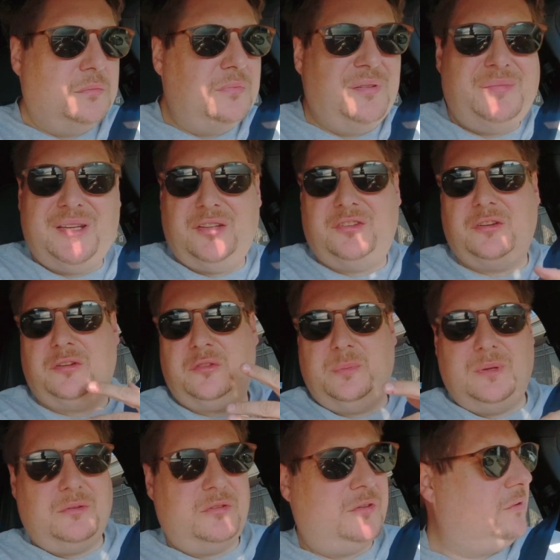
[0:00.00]
We make jokes
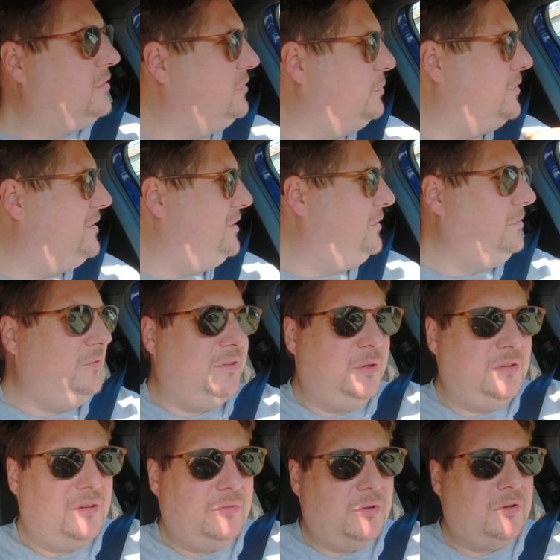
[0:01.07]
about Stockton, but they do
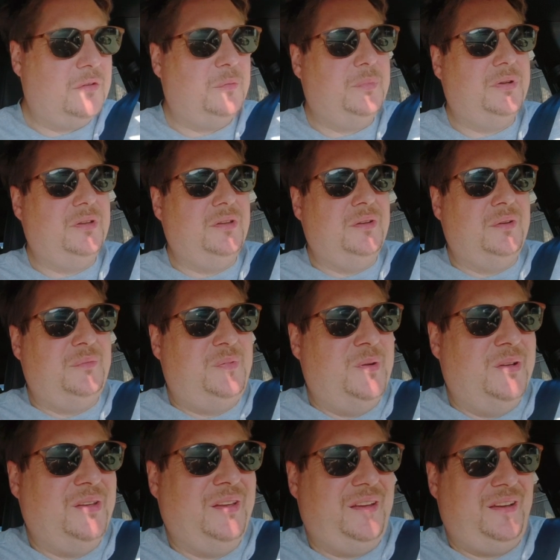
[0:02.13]
seem to have a lot of
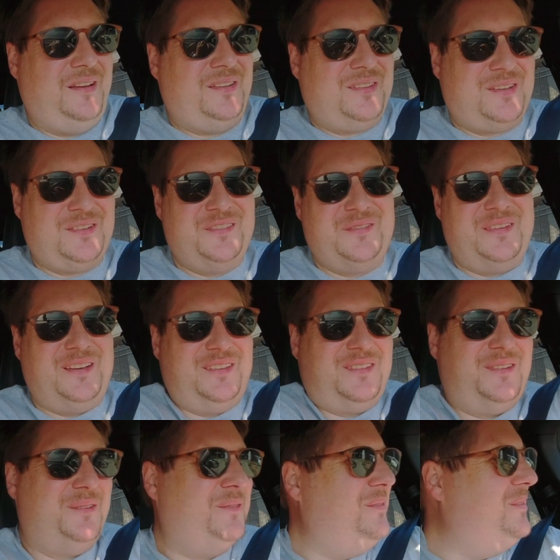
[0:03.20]
police compared
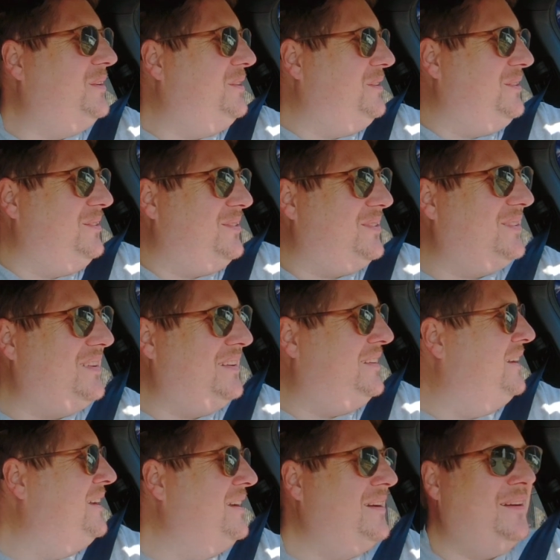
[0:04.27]
to us. I
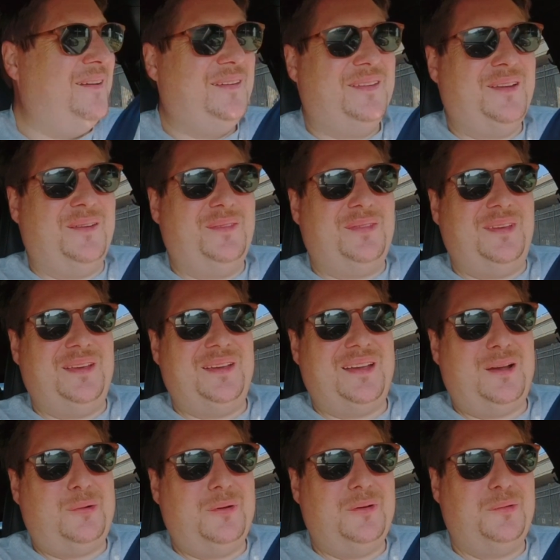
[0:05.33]
don't think
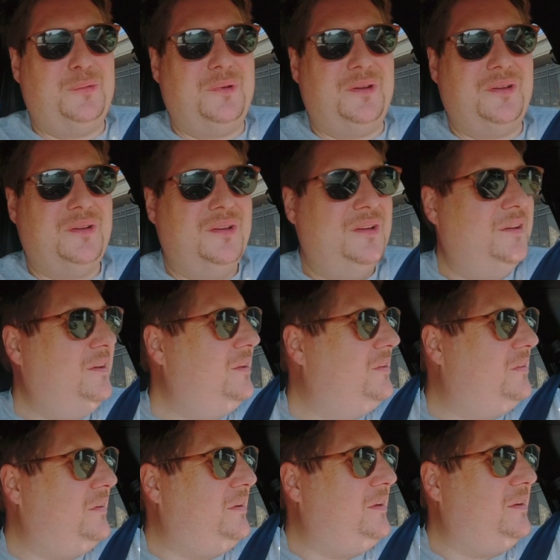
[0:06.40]
our
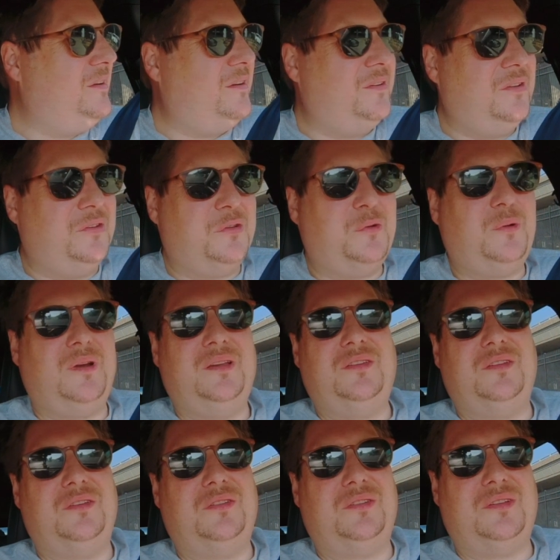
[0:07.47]
city yard is
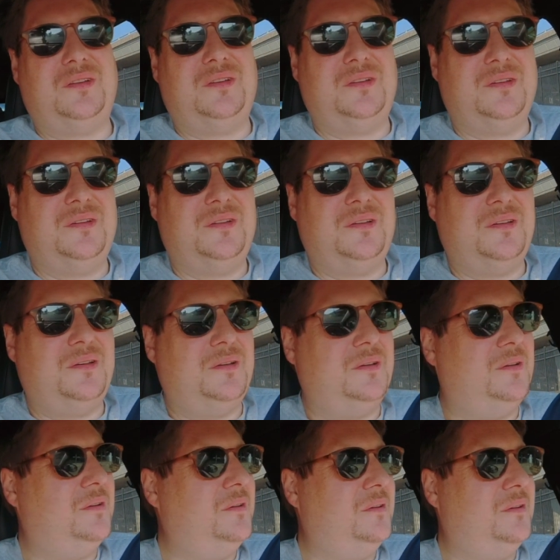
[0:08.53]
quite as
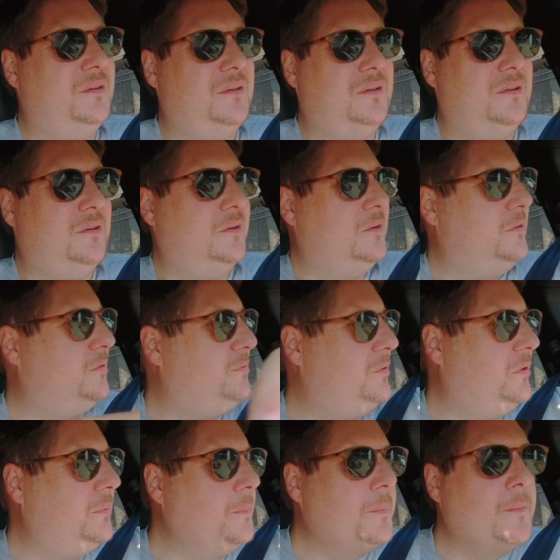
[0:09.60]

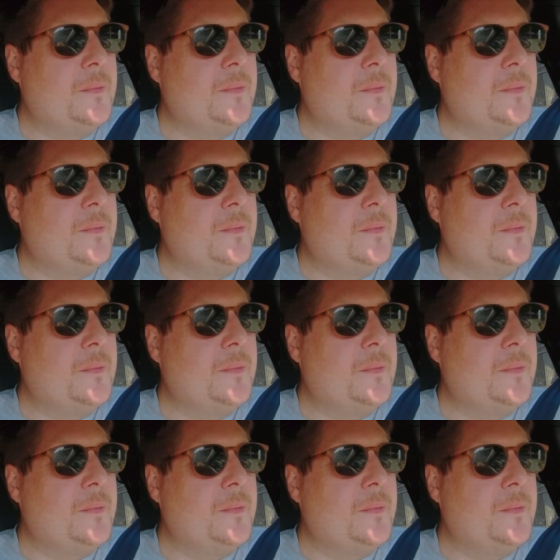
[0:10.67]
full.